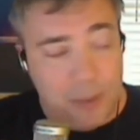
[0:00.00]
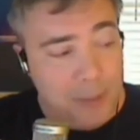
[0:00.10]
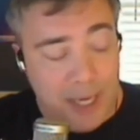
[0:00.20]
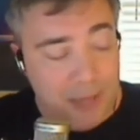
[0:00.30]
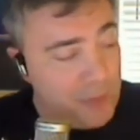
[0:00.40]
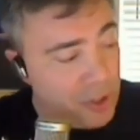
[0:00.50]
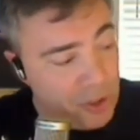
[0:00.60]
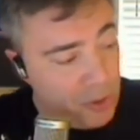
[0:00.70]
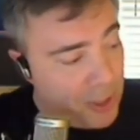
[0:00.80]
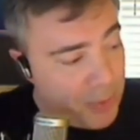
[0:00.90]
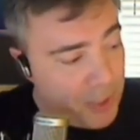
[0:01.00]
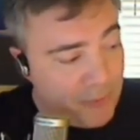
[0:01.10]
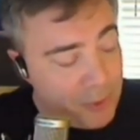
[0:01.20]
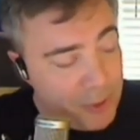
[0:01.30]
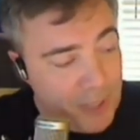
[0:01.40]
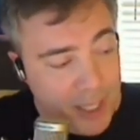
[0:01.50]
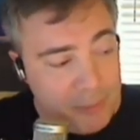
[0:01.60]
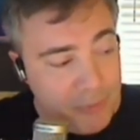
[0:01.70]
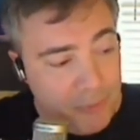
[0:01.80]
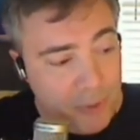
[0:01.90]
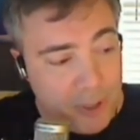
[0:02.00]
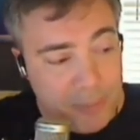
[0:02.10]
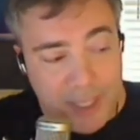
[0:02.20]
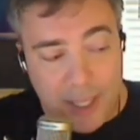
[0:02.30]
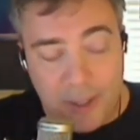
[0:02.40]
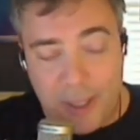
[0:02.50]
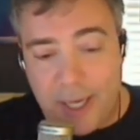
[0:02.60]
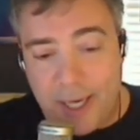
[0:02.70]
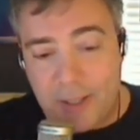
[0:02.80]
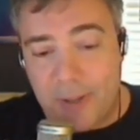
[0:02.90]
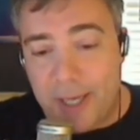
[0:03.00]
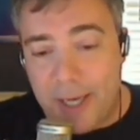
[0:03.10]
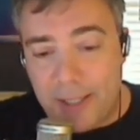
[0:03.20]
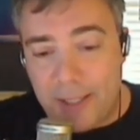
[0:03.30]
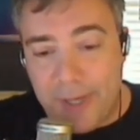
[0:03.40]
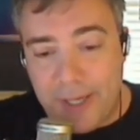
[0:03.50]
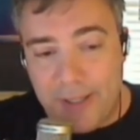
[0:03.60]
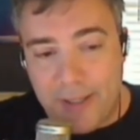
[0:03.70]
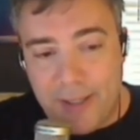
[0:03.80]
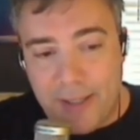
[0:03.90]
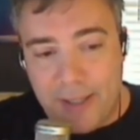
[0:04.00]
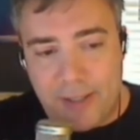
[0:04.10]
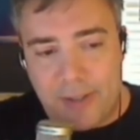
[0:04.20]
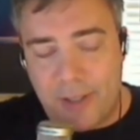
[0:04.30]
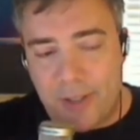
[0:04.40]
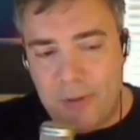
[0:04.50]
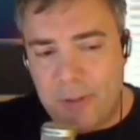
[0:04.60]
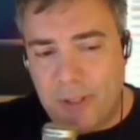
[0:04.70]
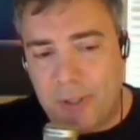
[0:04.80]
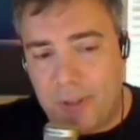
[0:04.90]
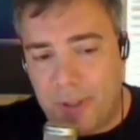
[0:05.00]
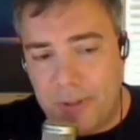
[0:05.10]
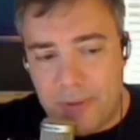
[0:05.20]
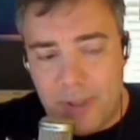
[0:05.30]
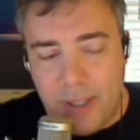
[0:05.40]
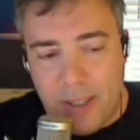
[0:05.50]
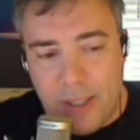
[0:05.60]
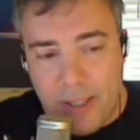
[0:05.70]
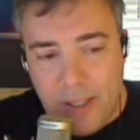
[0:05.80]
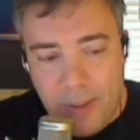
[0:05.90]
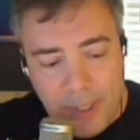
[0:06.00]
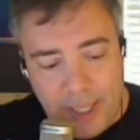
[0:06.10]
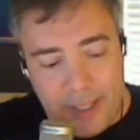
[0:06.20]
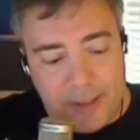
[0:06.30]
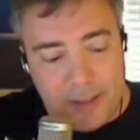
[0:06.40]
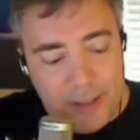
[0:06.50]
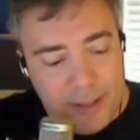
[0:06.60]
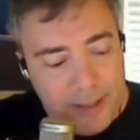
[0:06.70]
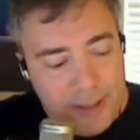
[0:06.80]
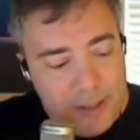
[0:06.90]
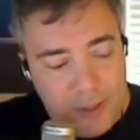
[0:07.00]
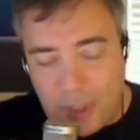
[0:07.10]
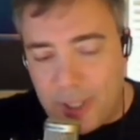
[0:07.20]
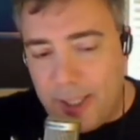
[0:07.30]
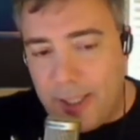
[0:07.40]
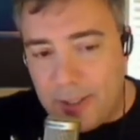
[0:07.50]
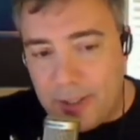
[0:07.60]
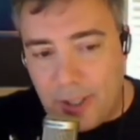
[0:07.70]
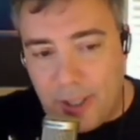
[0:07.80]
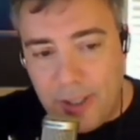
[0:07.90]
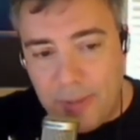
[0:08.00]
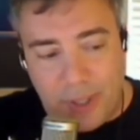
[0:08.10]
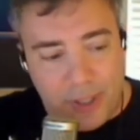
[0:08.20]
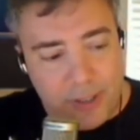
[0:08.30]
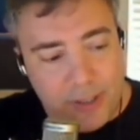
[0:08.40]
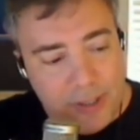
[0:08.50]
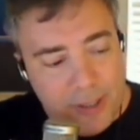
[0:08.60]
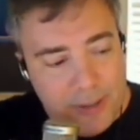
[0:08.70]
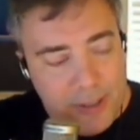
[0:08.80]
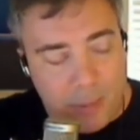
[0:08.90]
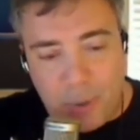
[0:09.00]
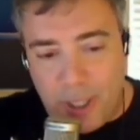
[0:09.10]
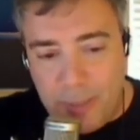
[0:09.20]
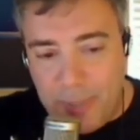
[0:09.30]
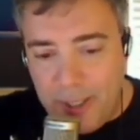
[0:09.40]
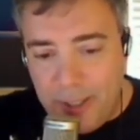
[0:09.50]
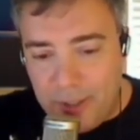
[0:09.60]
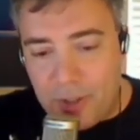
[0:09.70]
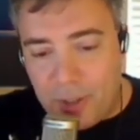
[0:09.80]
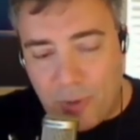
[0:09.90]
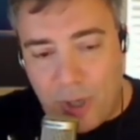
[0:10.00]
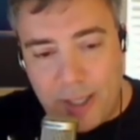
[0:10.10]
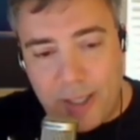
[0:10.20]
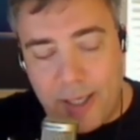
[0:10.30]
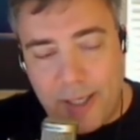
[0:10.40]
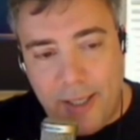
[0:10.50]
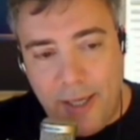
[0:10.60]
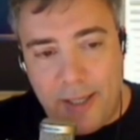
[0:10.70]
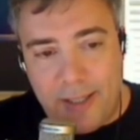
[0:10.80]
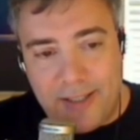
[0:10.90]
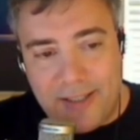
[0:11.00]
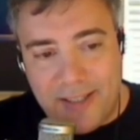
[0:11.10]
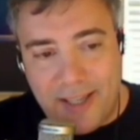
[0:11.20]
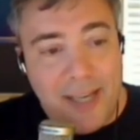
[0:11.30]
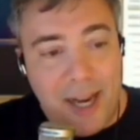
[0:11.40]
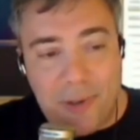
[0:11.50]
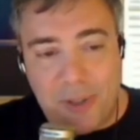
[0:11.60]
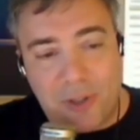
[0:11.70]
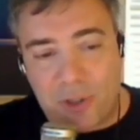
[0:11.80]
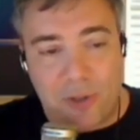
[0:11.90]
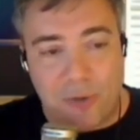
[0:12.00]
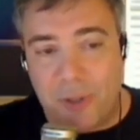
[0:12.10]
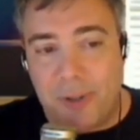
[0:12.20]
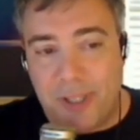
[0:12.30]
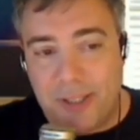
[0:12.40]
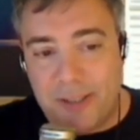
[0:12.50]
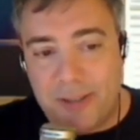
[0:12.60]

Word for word: You have destroyed whatever you had before, but now you act go to activate it, and it says, "Oh no, no, no, you can't do a clean install with a upgrade media. This is the wrong kind of key." And now you're screwed.